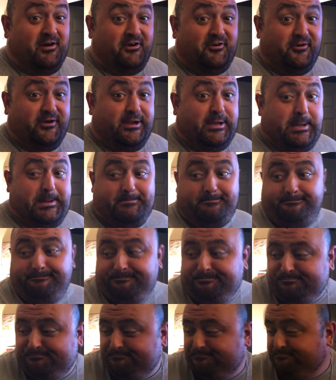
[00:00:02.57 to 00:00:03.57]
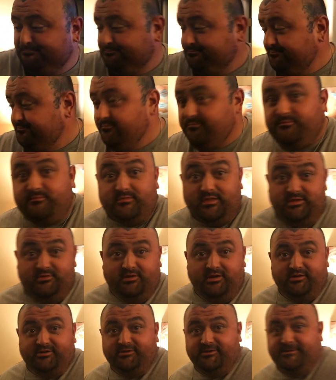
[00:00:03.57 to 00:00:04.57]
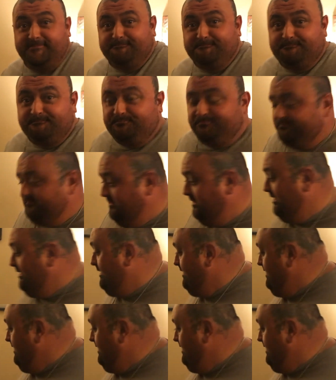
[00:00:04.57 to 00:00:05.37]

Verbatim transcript: hungry. Yeah. You hungry? Yes.